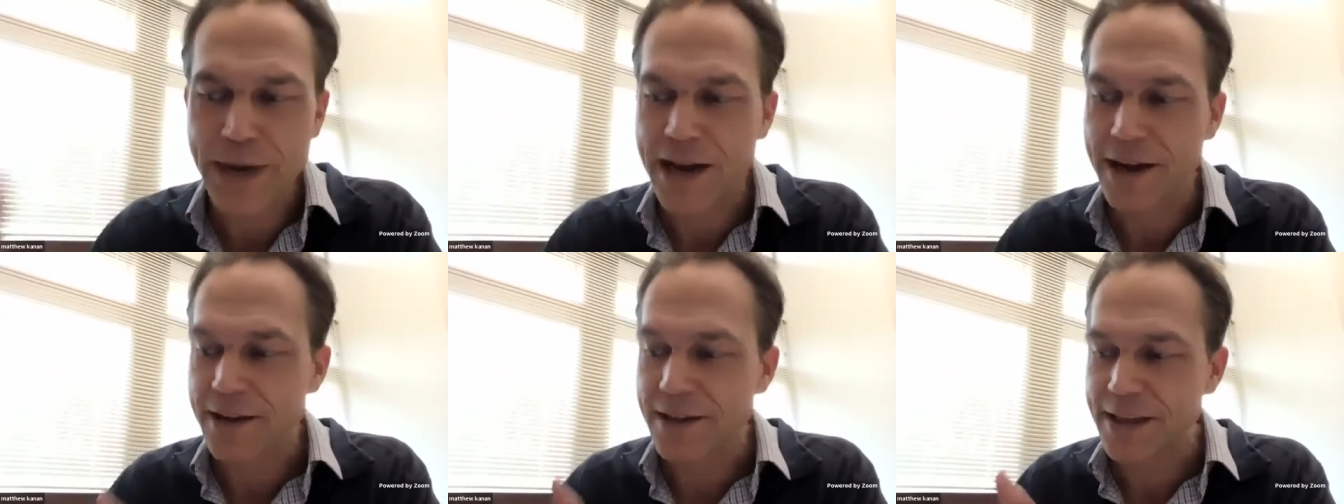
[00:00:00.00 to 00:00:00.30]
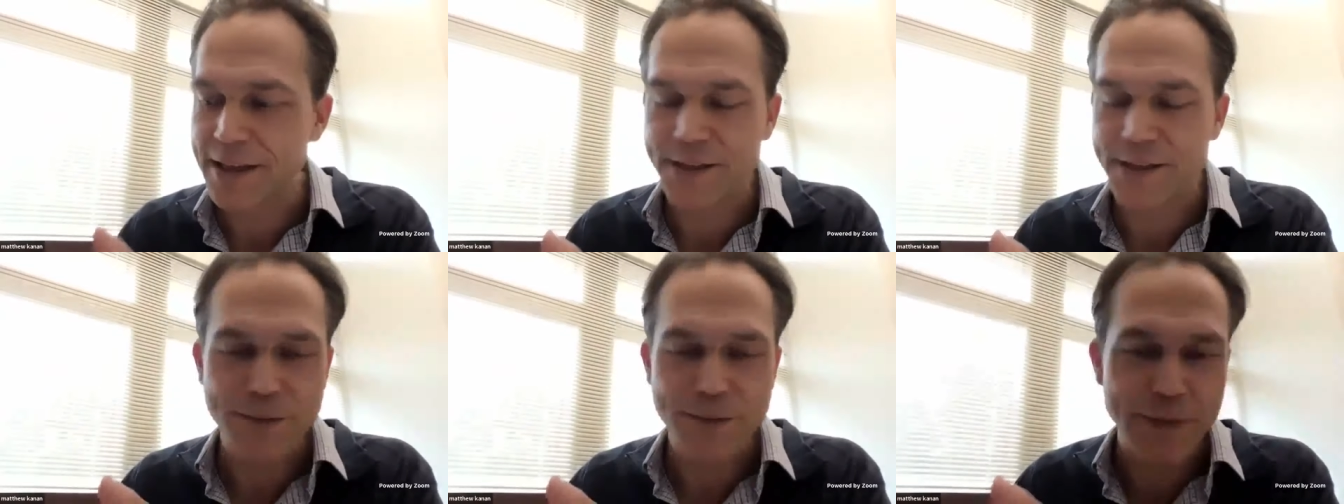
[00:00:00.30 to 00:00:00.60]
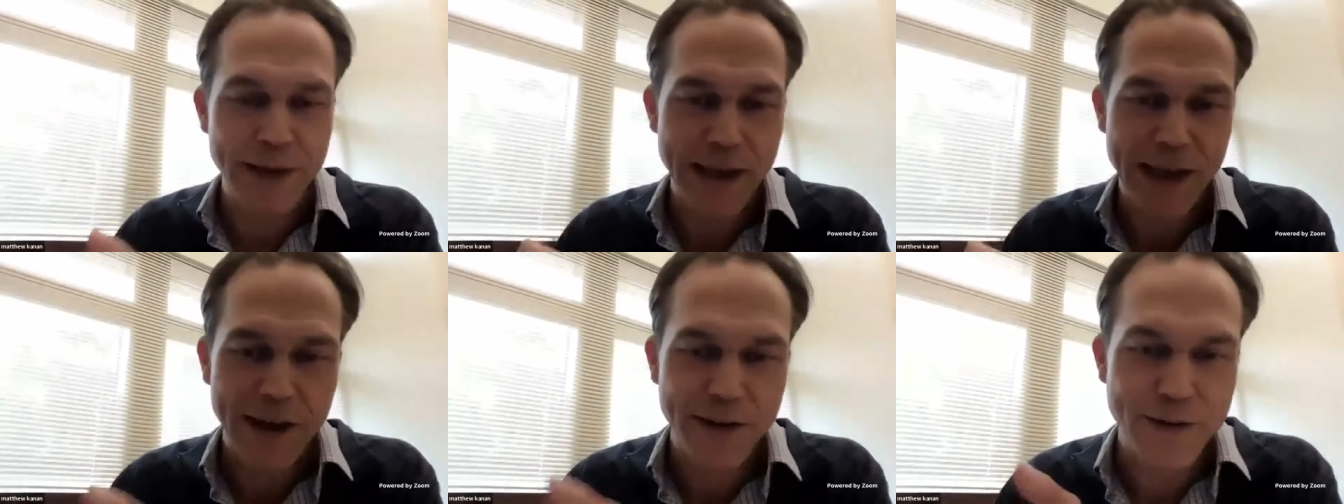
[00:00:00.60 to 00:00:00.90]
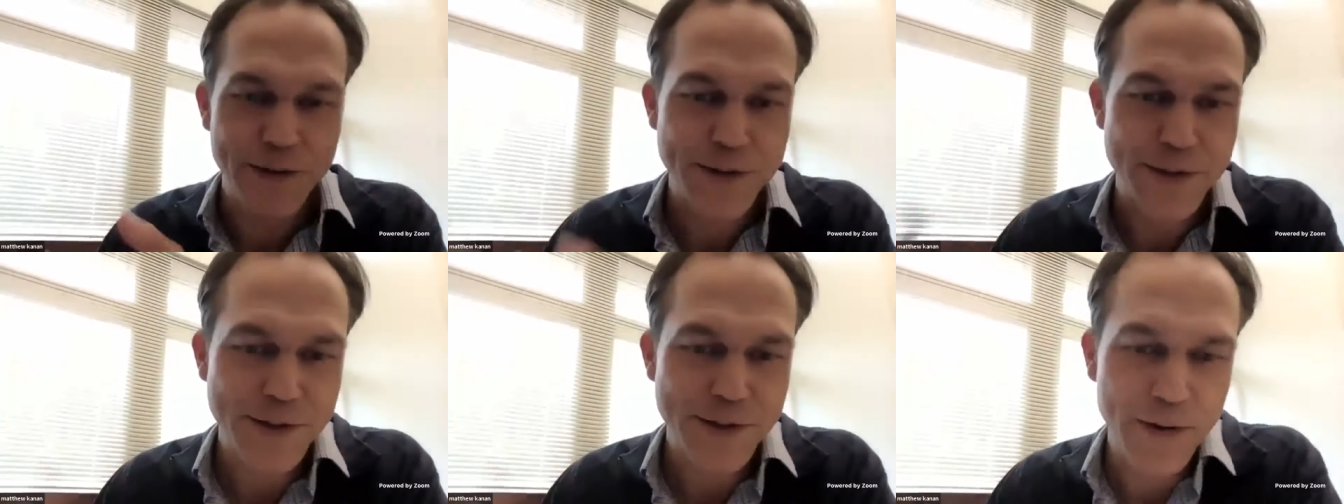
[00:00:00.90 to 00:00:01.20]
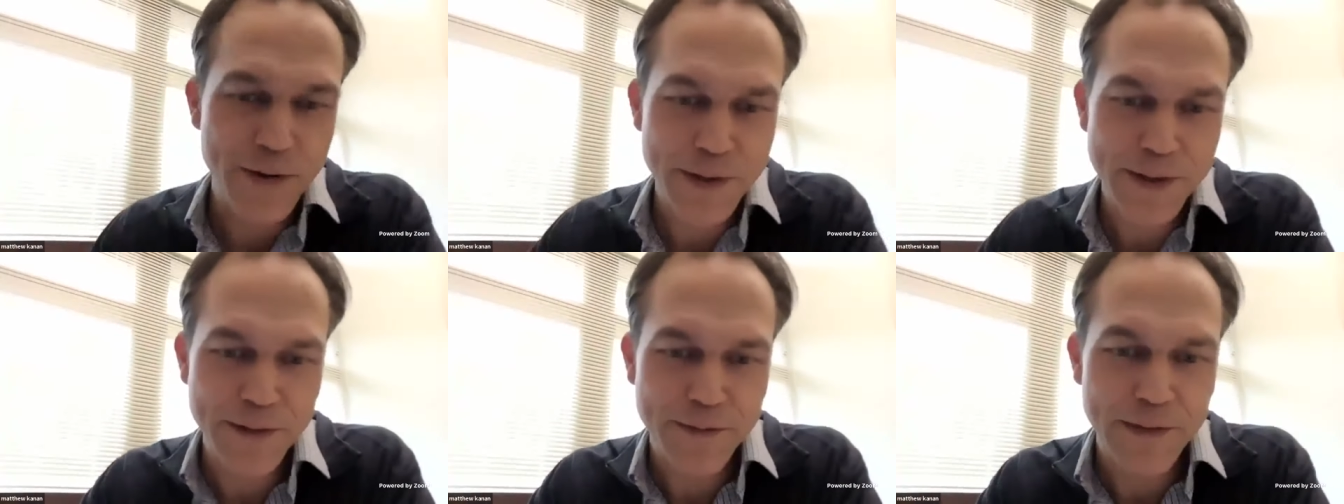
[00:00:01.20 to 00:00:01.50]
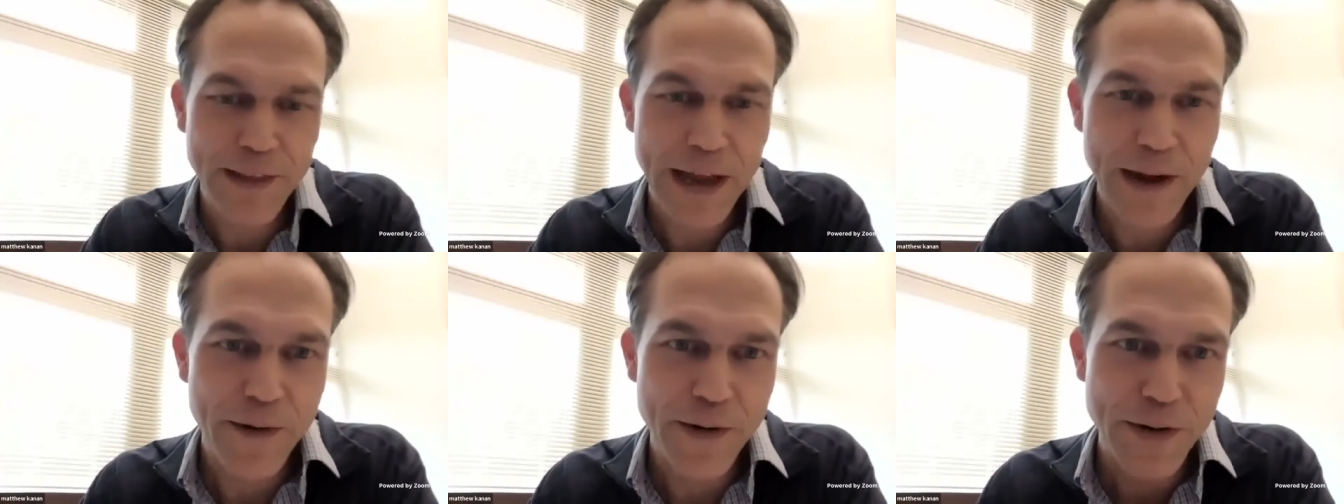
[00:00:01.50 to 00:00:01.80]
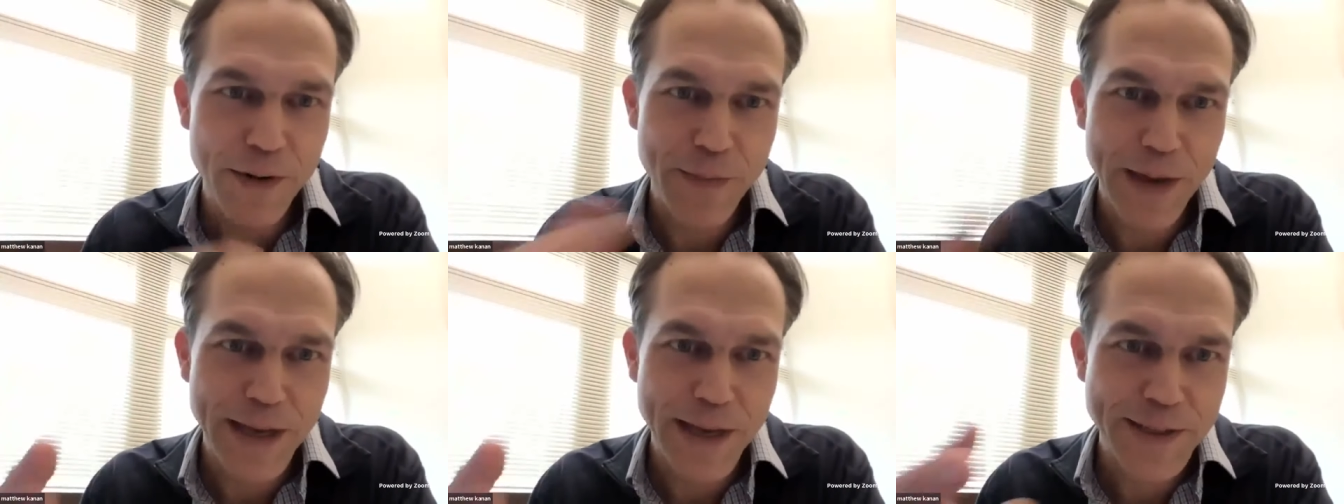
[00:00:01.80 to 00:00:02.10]
boggling to me how you start with the flour
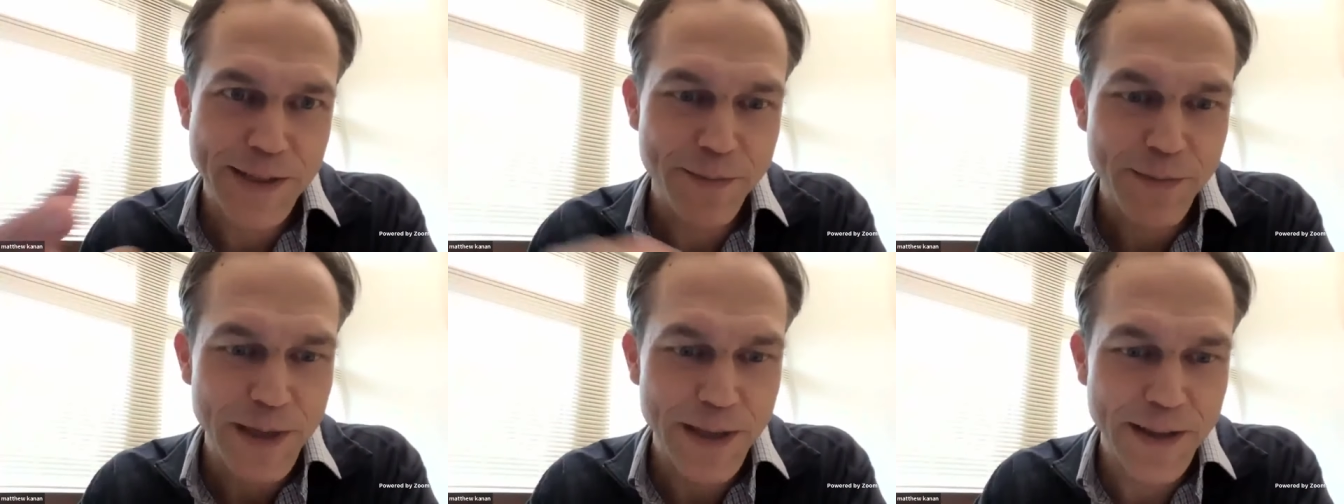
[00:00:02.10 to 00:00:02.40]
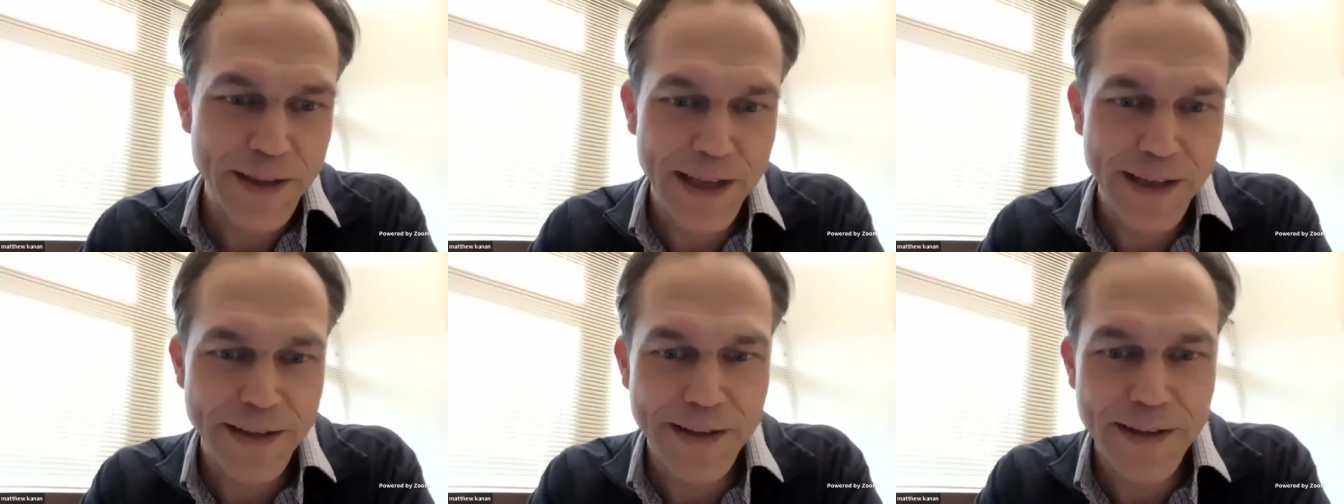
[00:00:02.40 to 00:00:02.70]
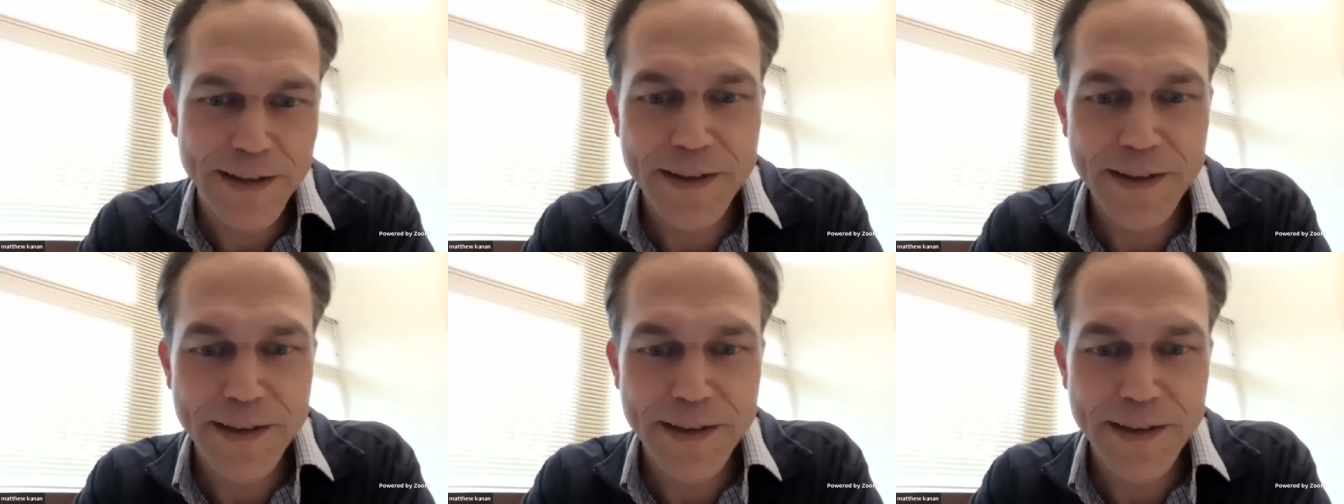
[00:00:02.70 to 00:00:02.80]
and you make something that